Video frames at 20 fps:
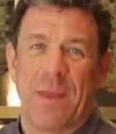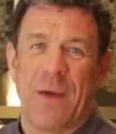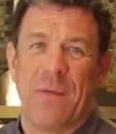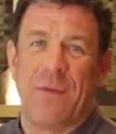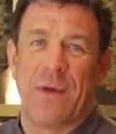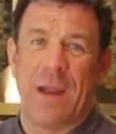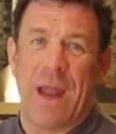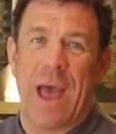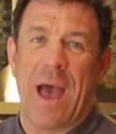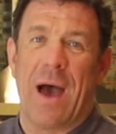
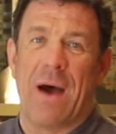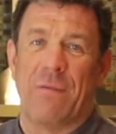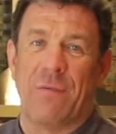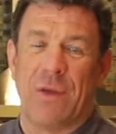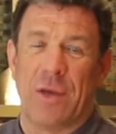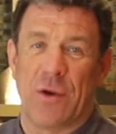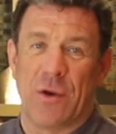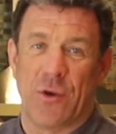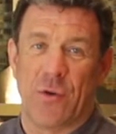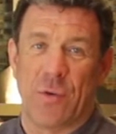that
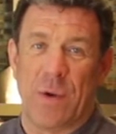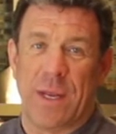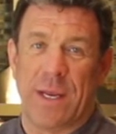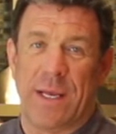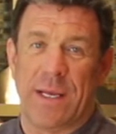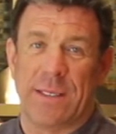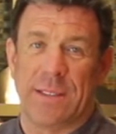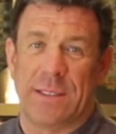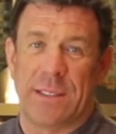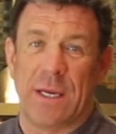have the
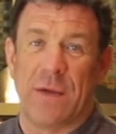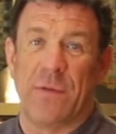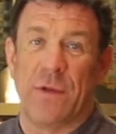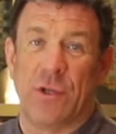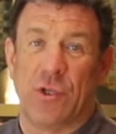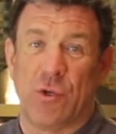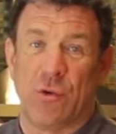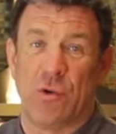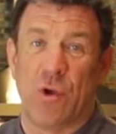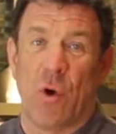ingredients in
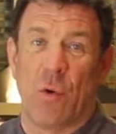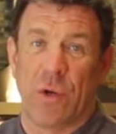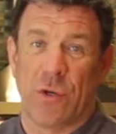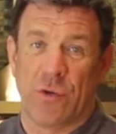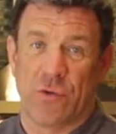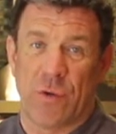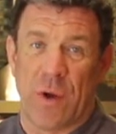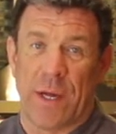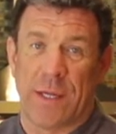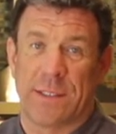that you know and
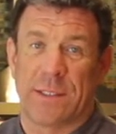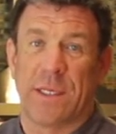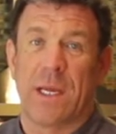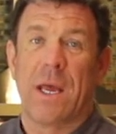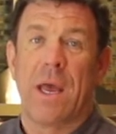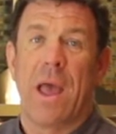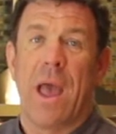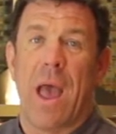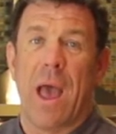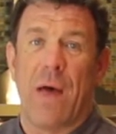trust
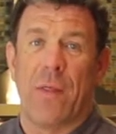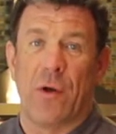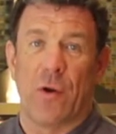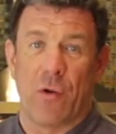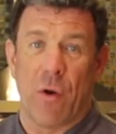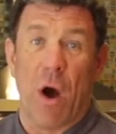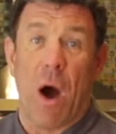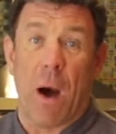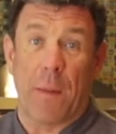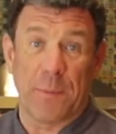and that
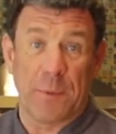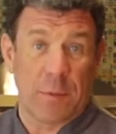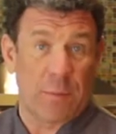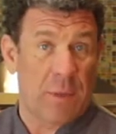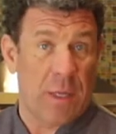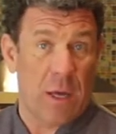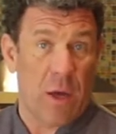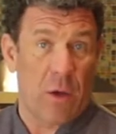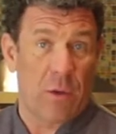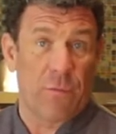are
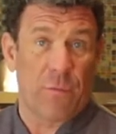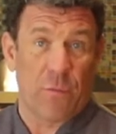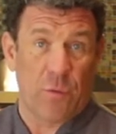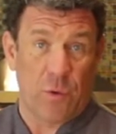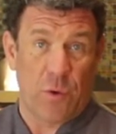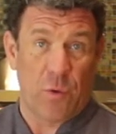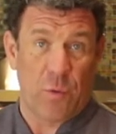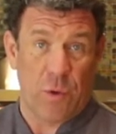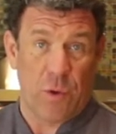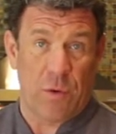optimal health for
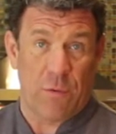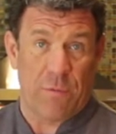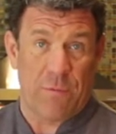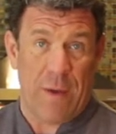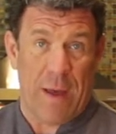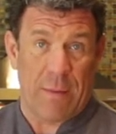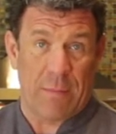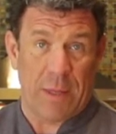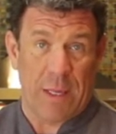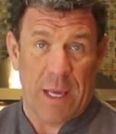you and your
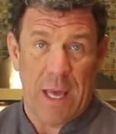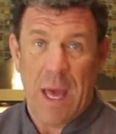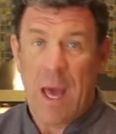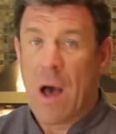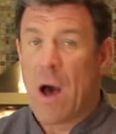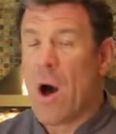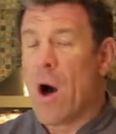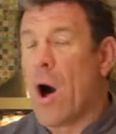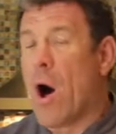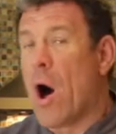family.
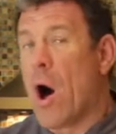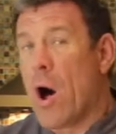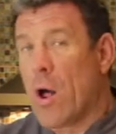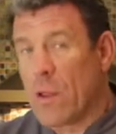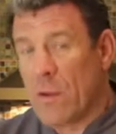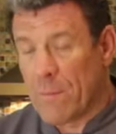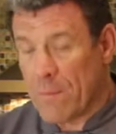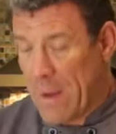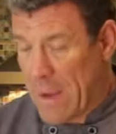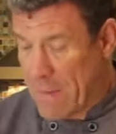
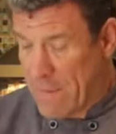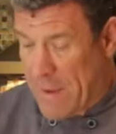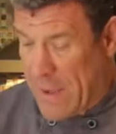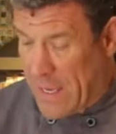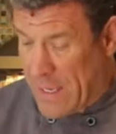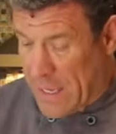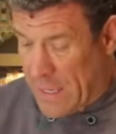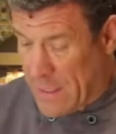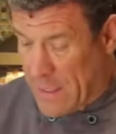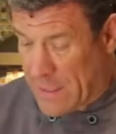All of my
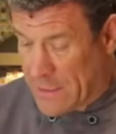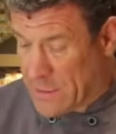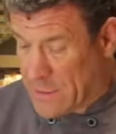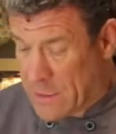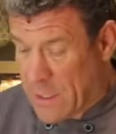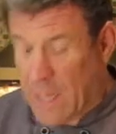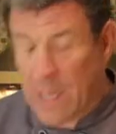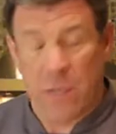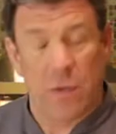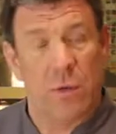baking needs
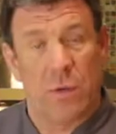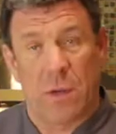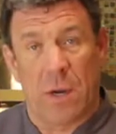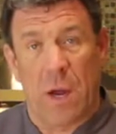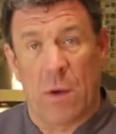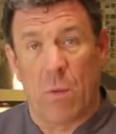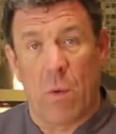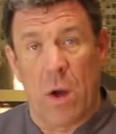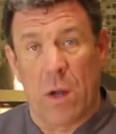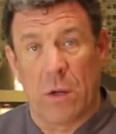that I do that
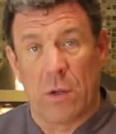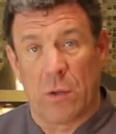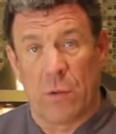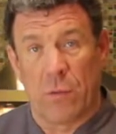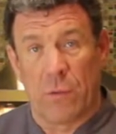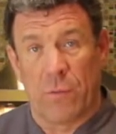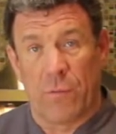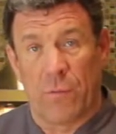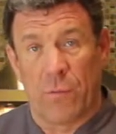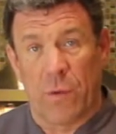I want
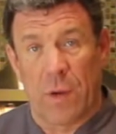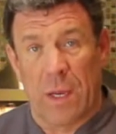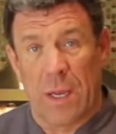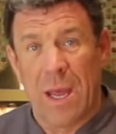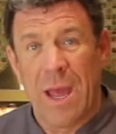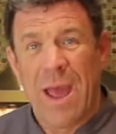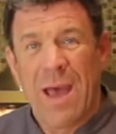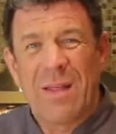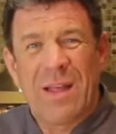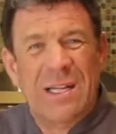
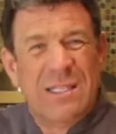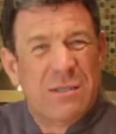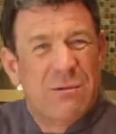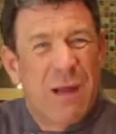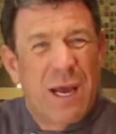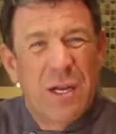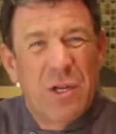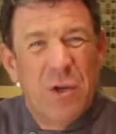gluten-free. That's what I